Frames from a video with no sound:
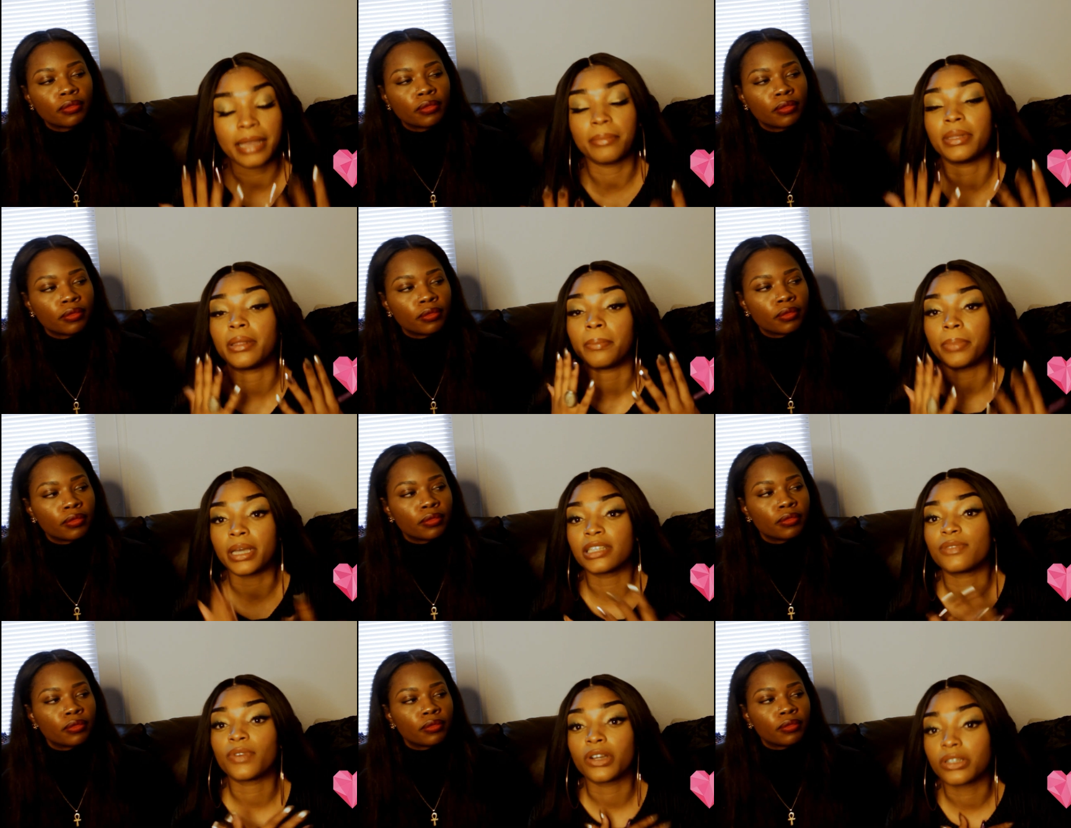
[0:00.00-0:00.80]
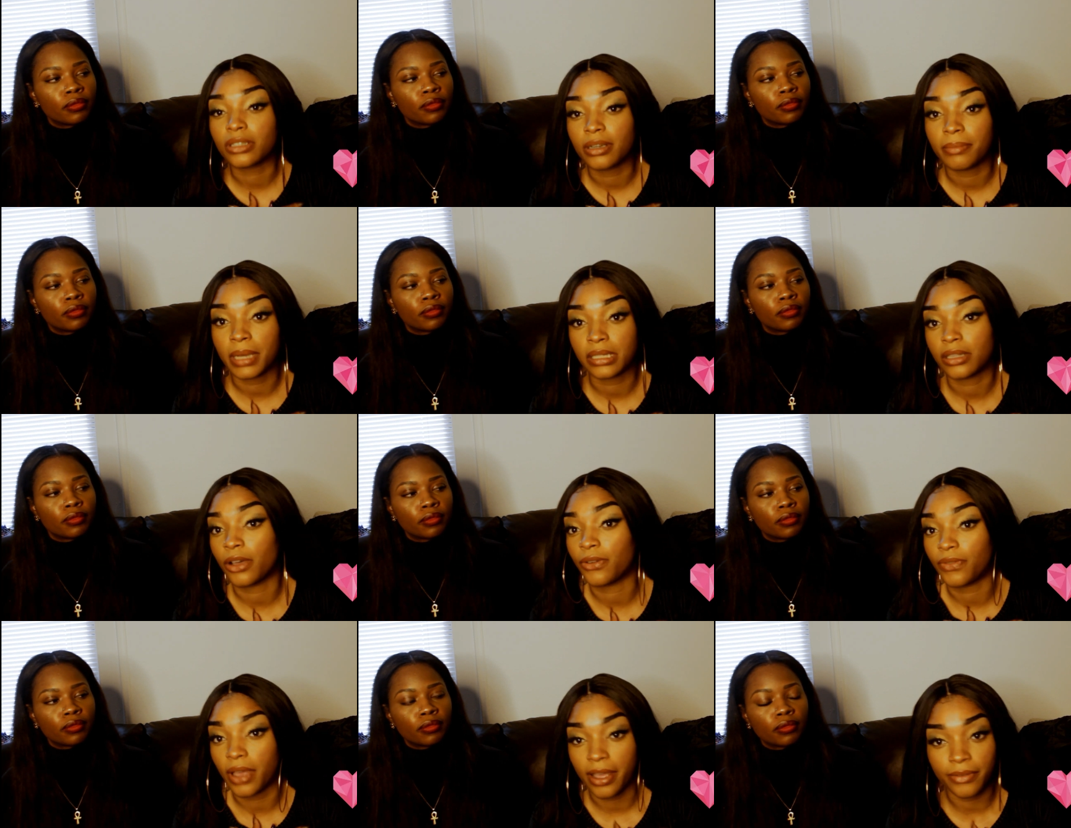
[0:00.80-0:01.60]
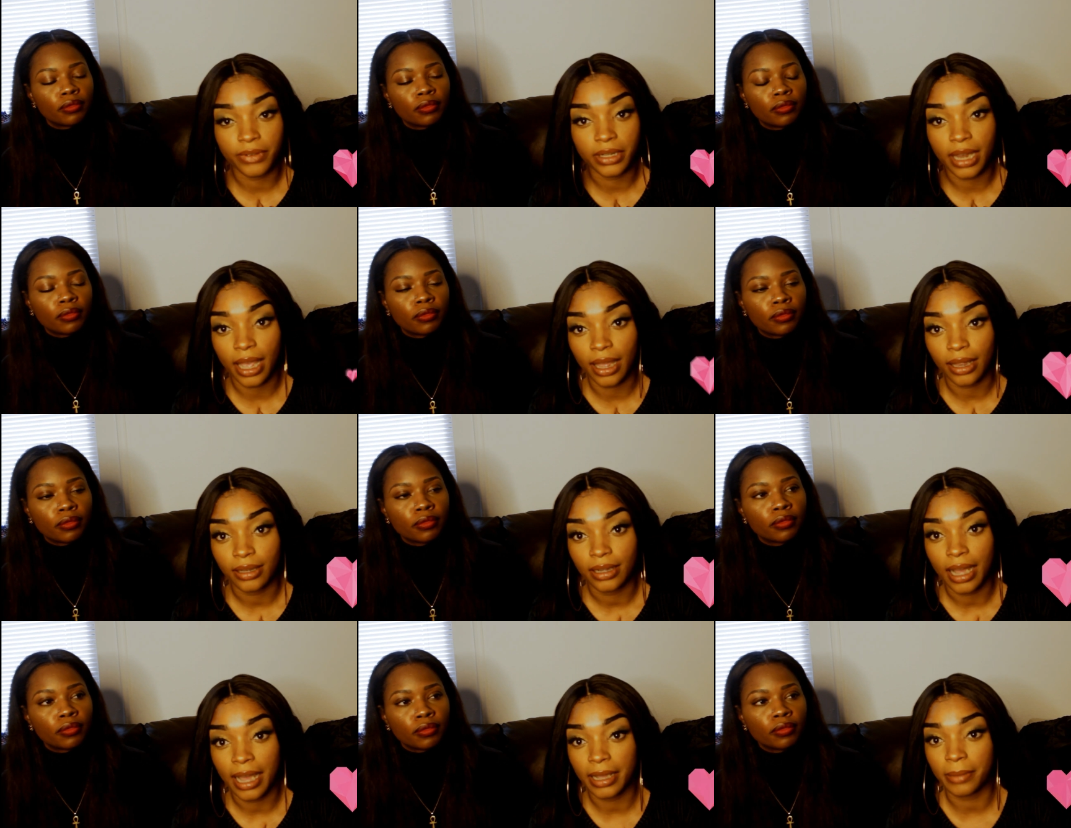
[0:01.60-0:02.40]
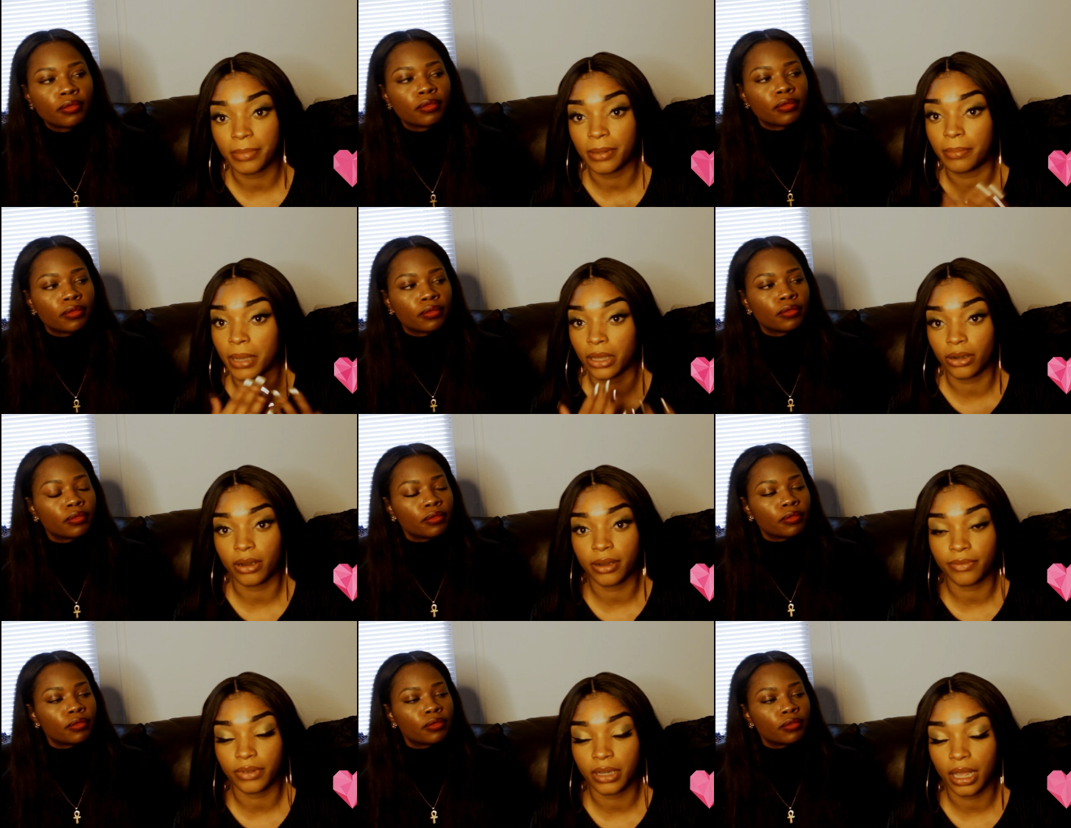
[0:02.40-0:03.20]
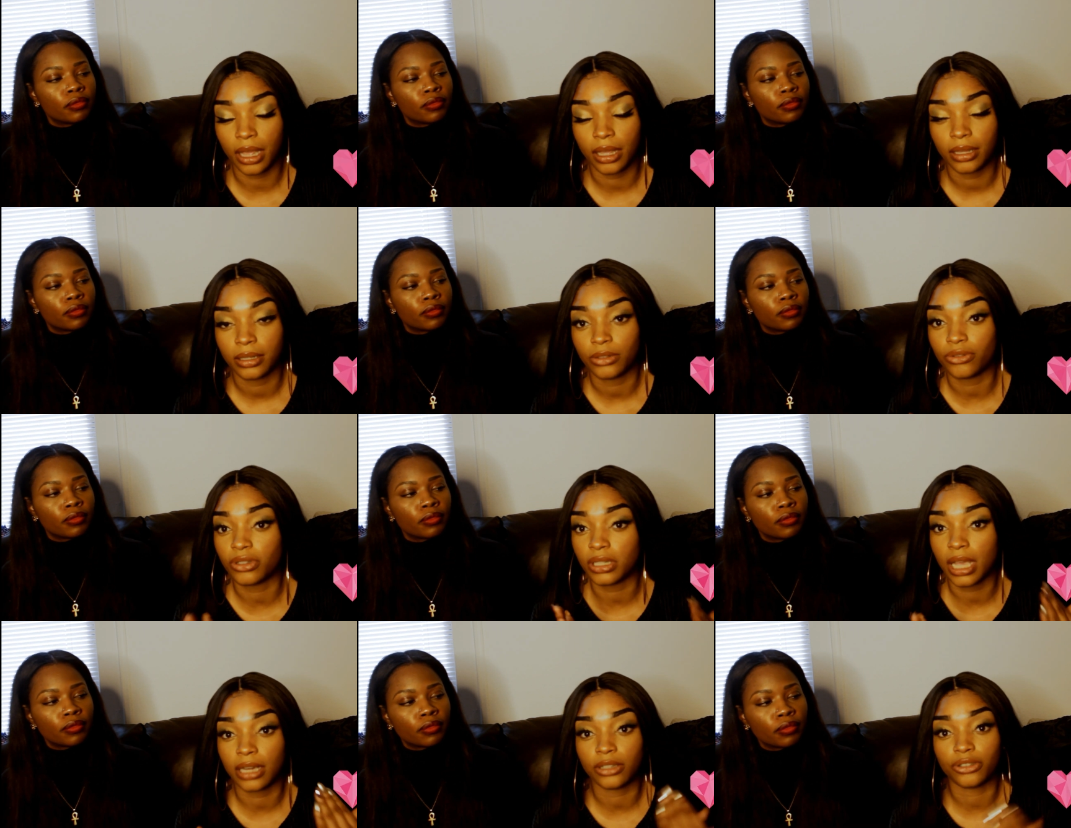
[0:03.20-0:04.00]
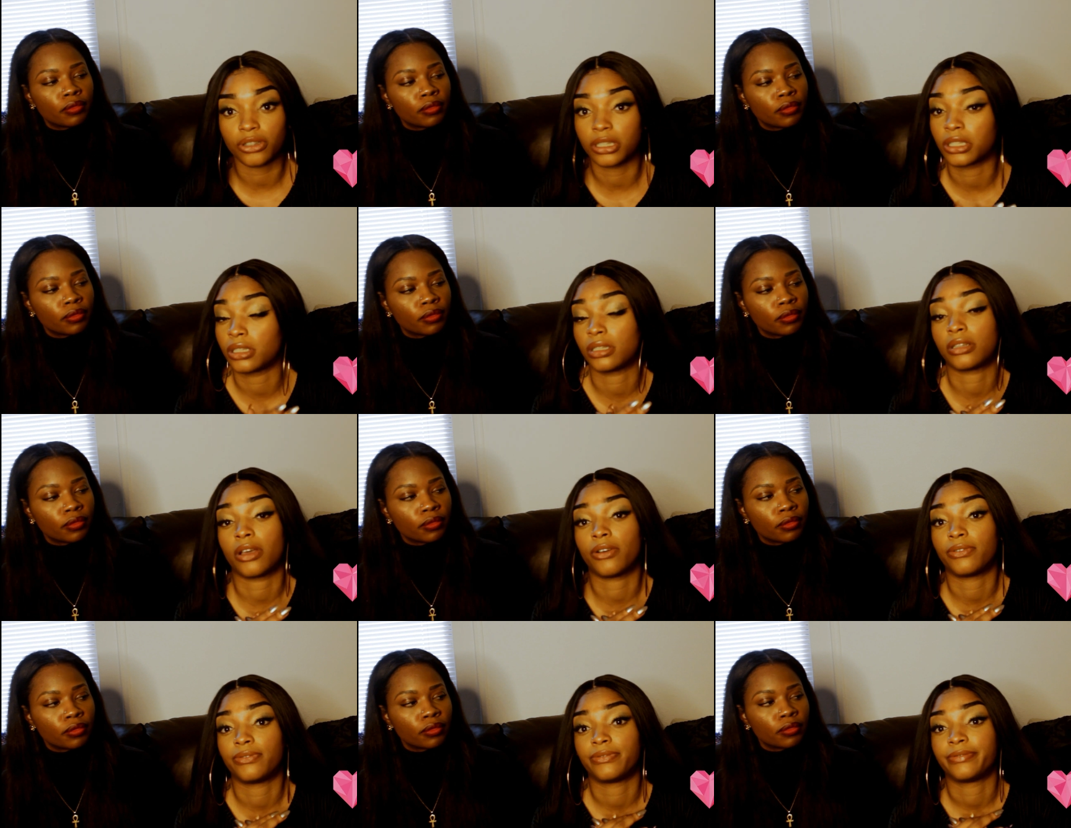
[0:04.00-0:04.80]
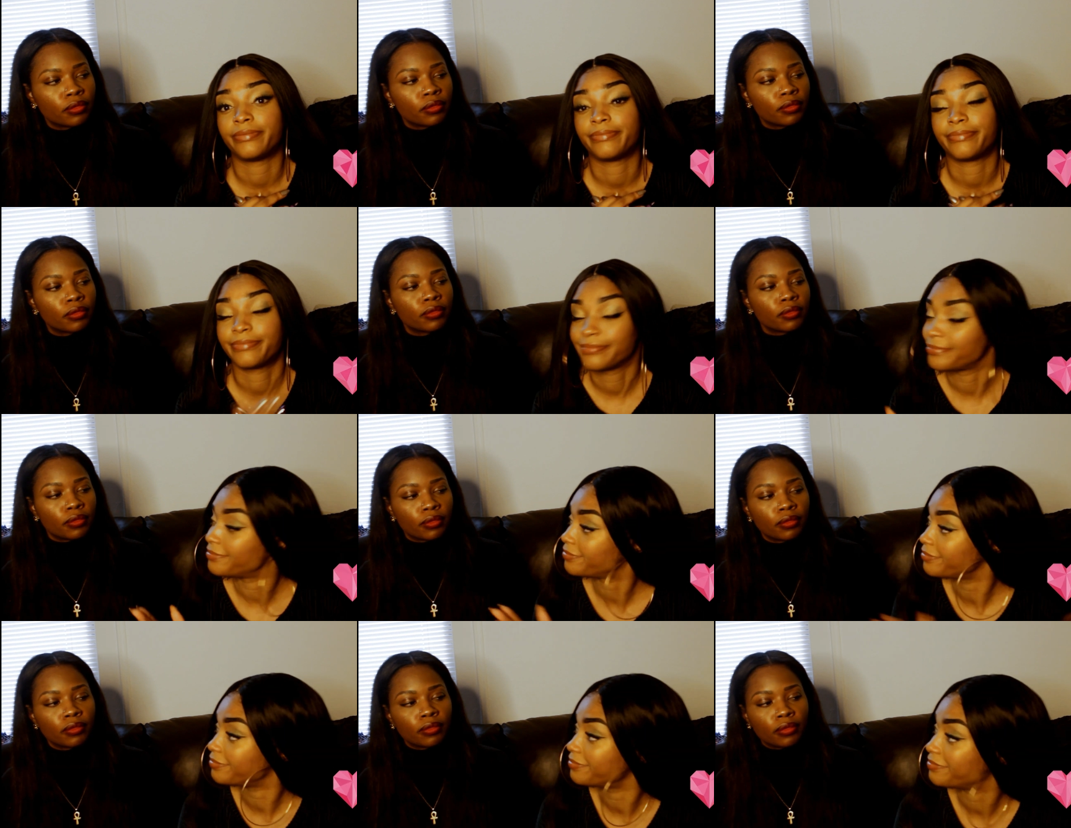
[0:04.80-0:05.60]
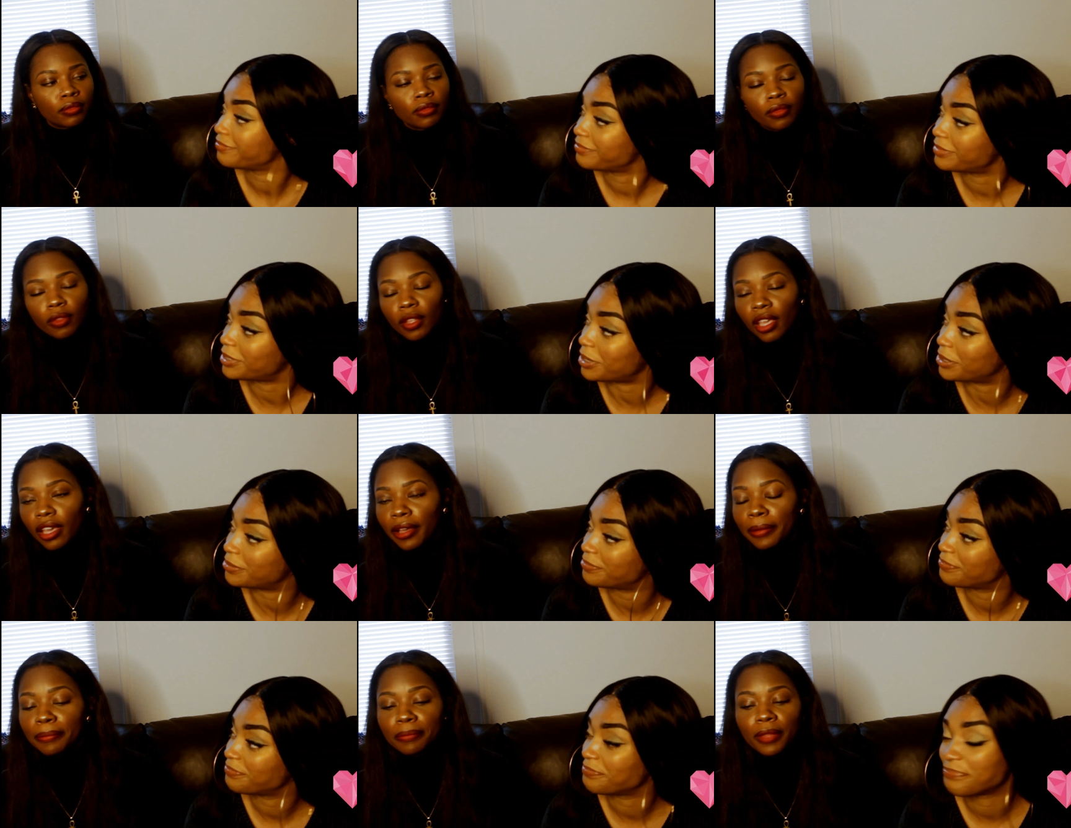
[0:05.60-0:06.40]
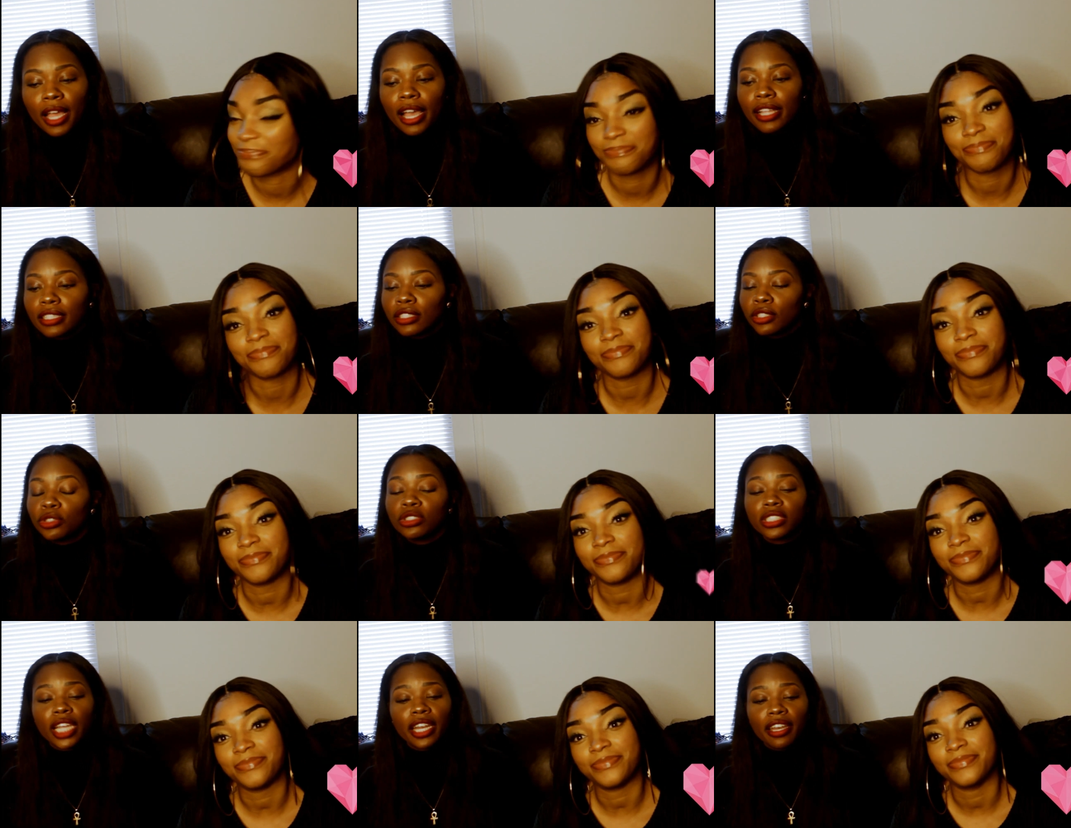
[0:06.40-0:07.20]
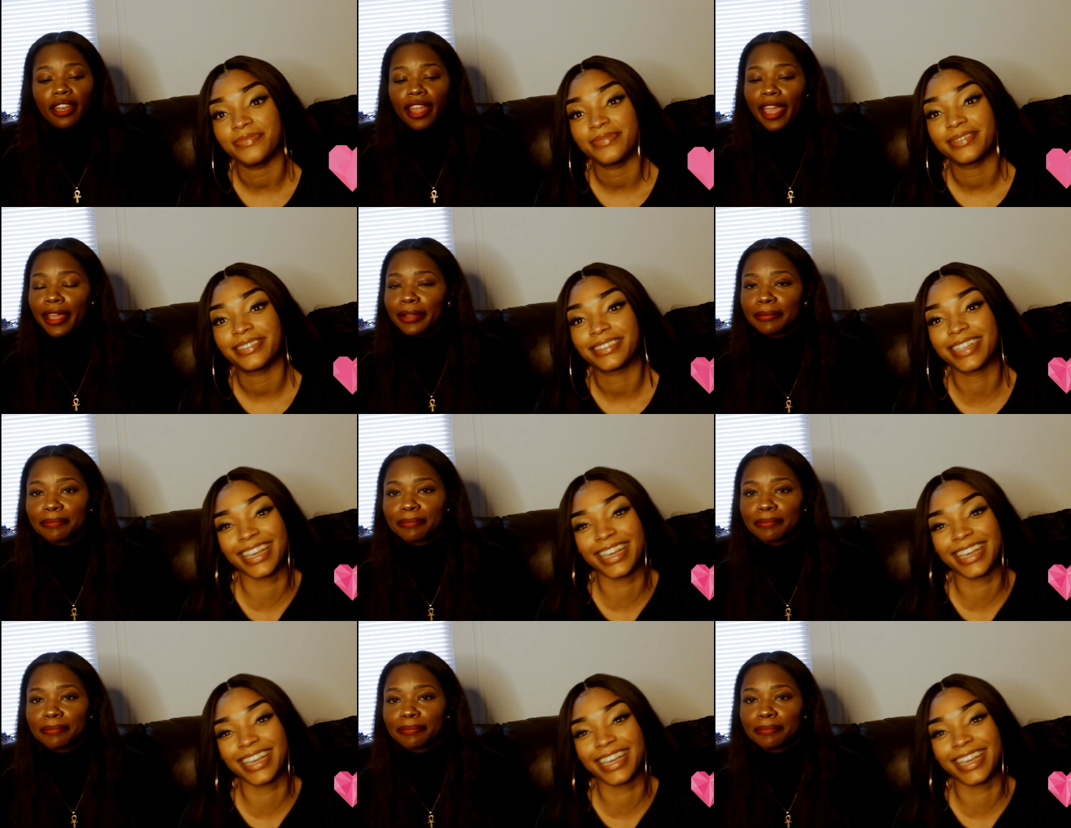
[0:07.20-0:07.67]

Speaker 1: can be the best version of myself every day. I could be better every day. You just got to trust yourself.
Speaker 2: Yeah, I touche to that.